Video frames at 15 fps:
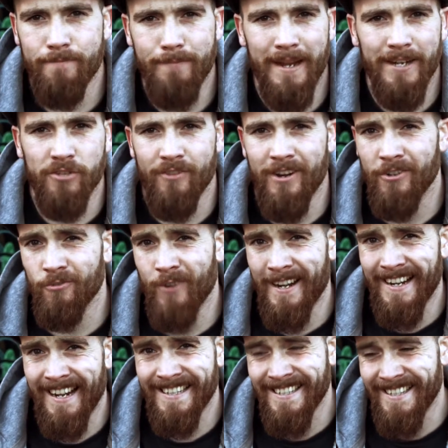and Max are around
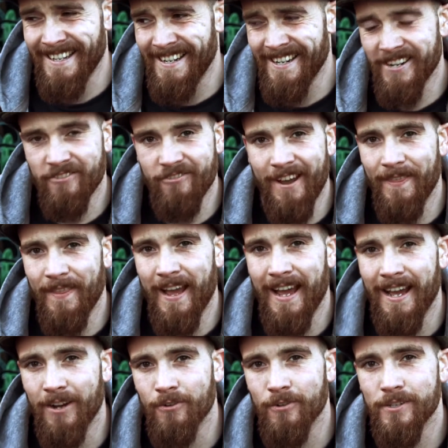Grandad's cleaning around the
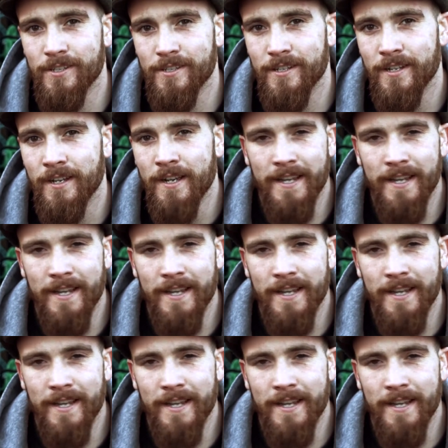house.